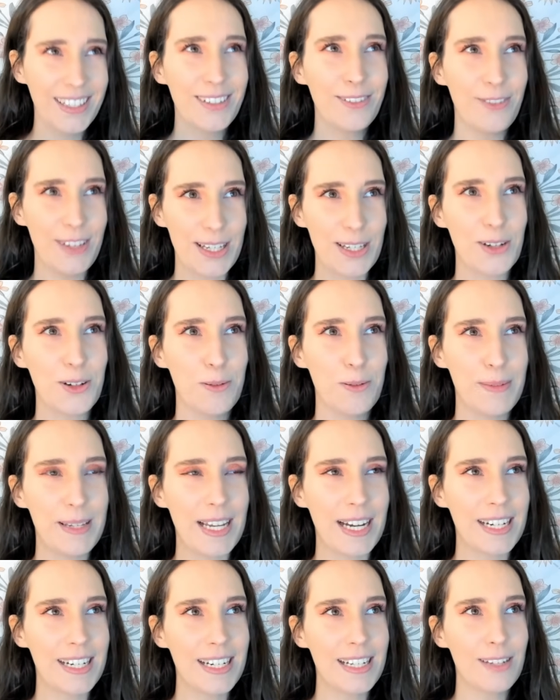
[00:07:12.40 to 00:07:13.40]
physical
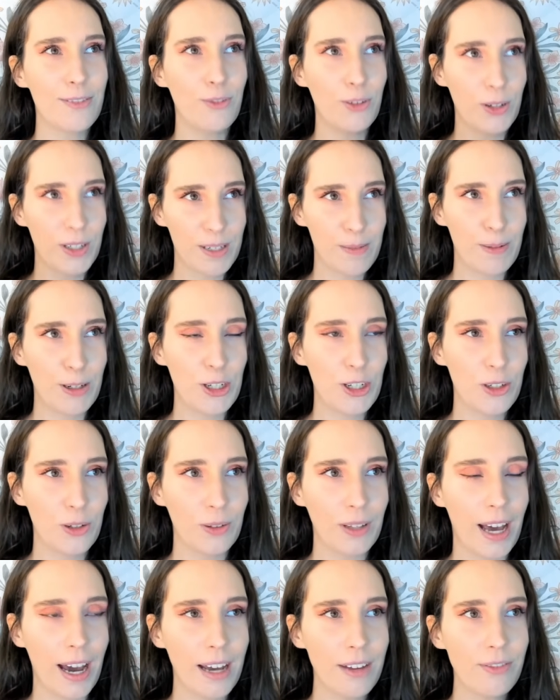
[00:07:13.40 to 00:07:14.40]
possessions for a
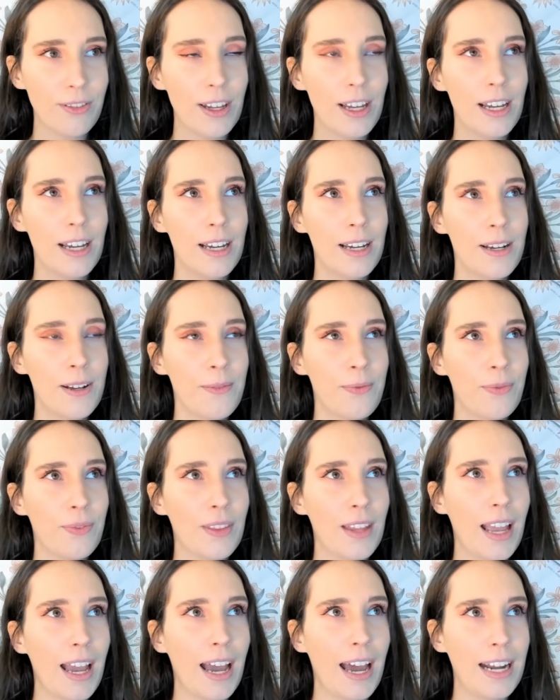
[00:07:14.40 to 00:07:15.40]
spiritual life.
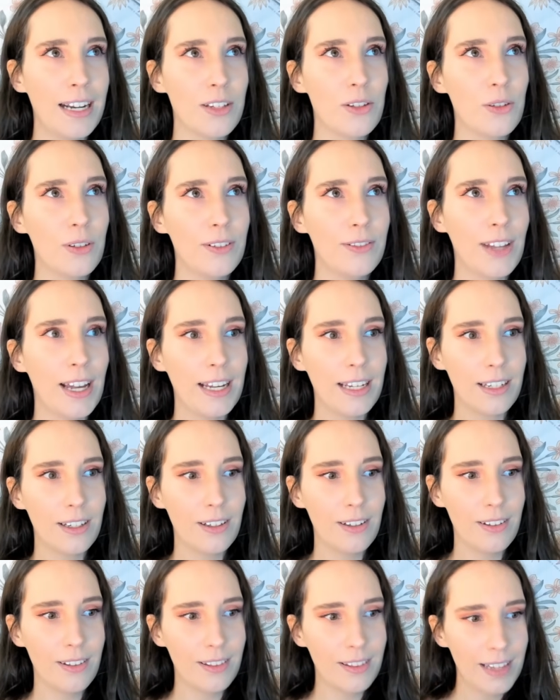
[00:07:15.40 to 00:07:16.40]
And it's sort of like,
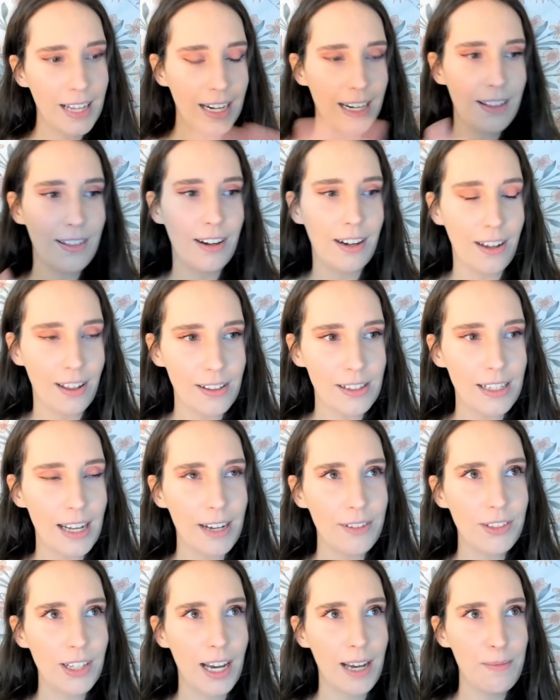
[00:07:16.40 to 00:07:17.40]
then in another
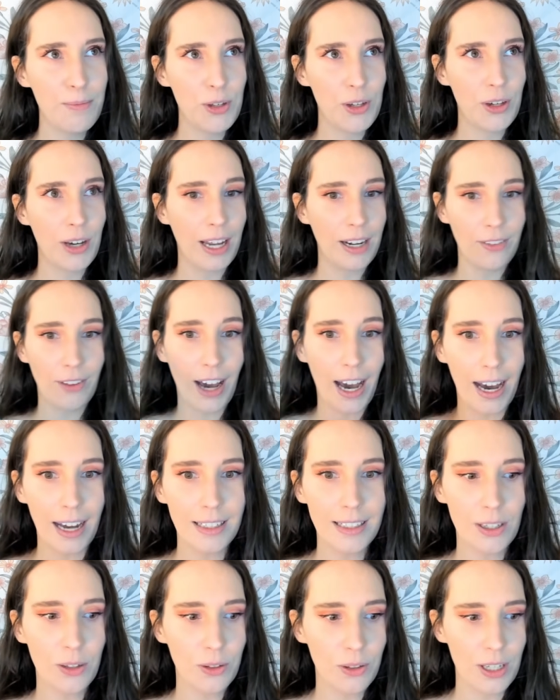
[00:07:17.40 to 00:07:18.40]
lifetime, you kind of
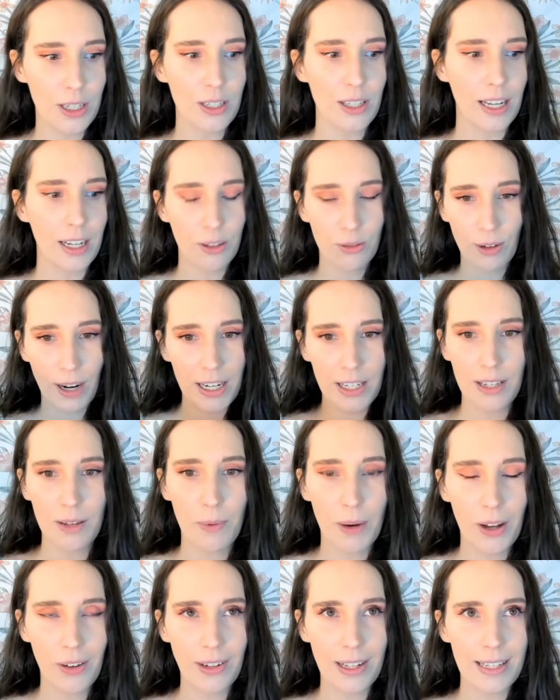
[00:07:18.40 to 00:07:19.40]
had this like crazy
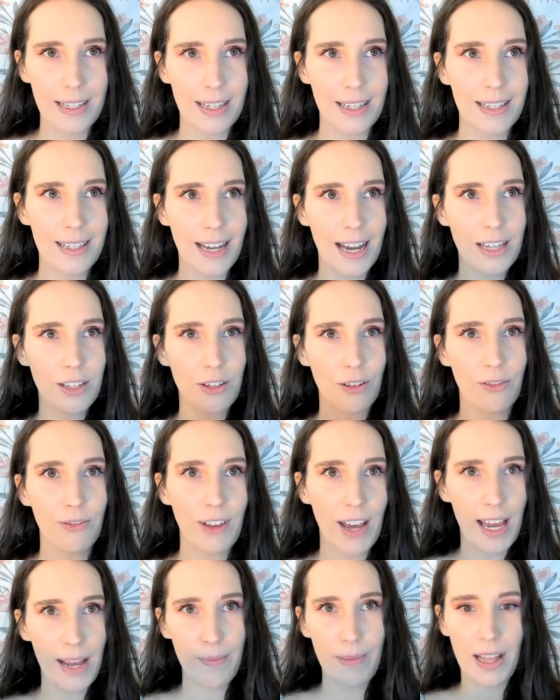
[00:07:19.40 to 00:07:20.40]
worldly success or
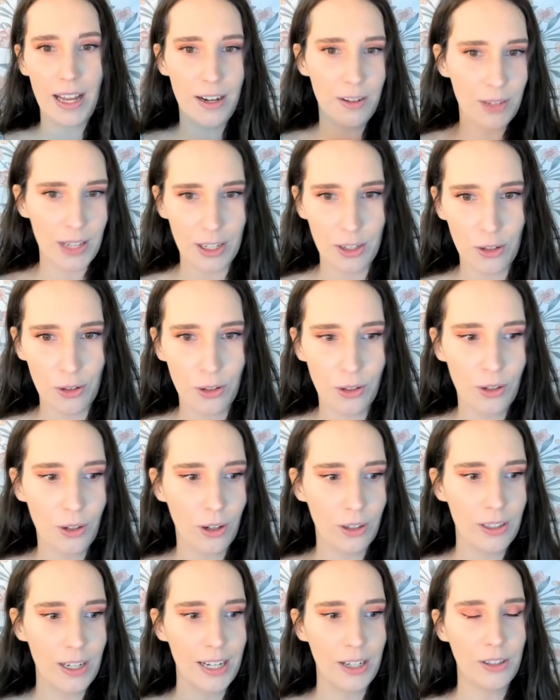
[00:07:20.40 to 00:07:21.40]
fame, and then it's like it
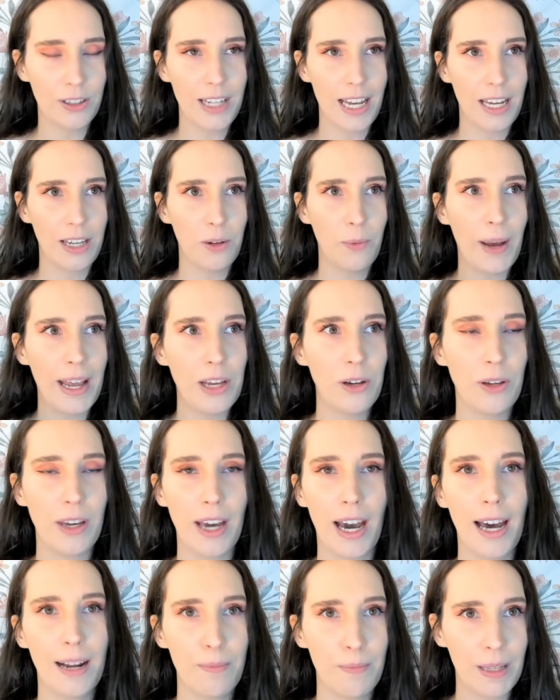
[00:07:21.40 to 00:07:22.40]
got taken away, or
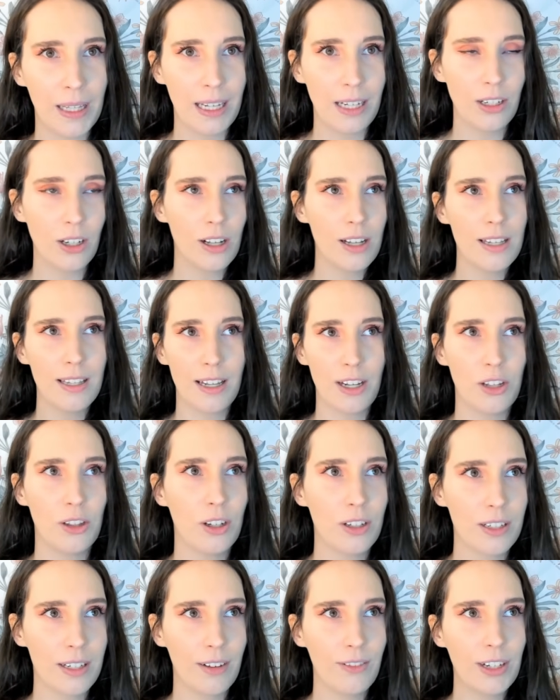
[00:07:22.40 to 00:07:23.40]
you had $1 million and you
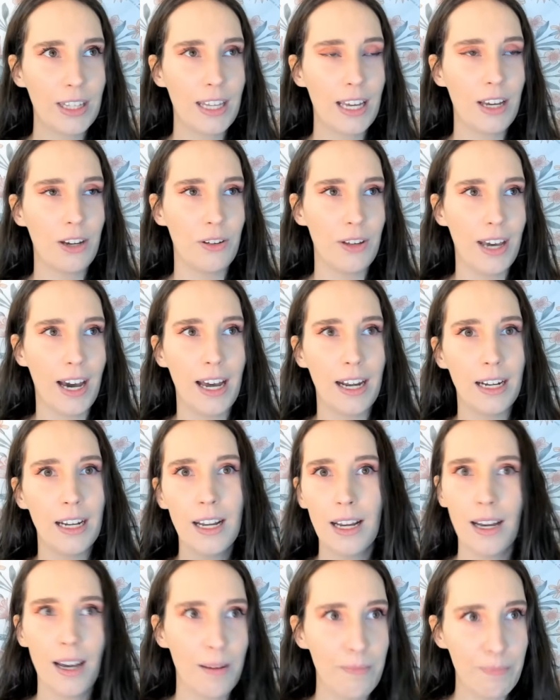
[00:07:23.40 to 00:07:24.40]
lost everything, or you had
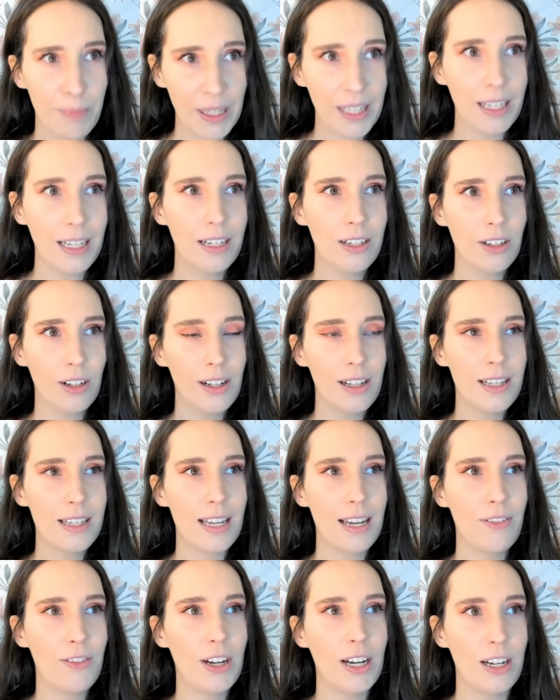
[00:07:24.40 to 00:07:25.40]
$1 billion
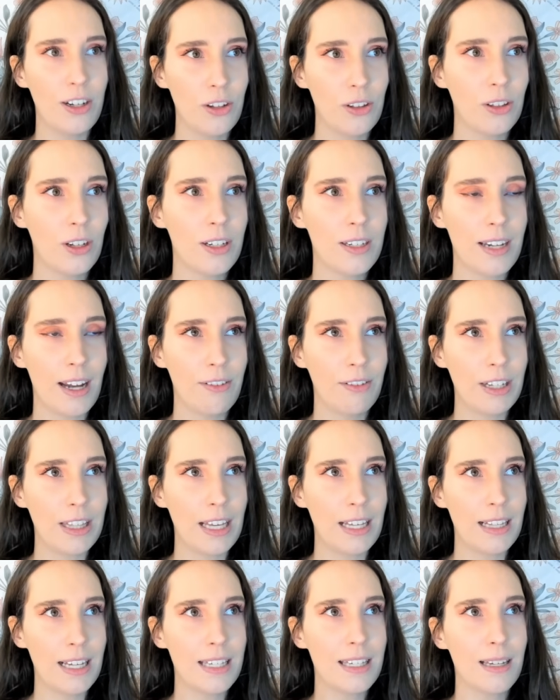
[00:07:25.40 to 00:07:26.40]
even and you lost
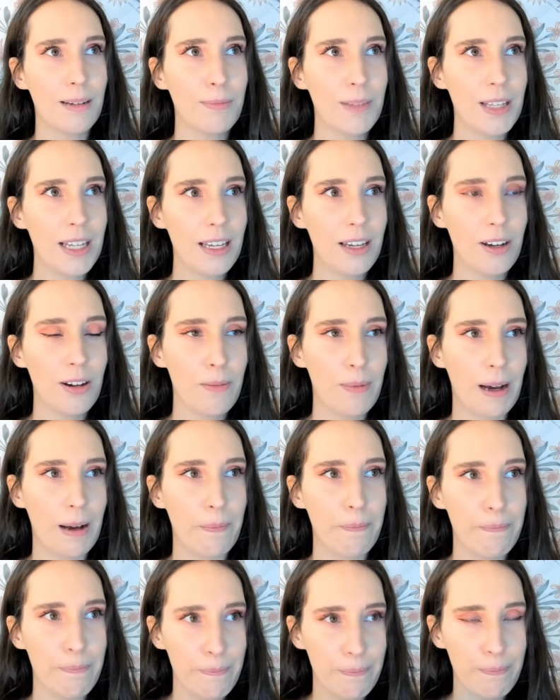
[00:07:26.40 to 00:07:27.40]
everything. There's something here
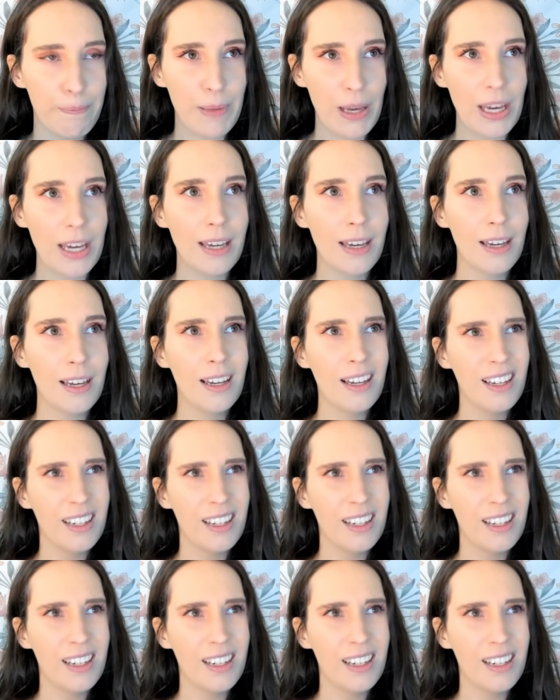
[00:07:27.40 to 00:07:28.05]
about big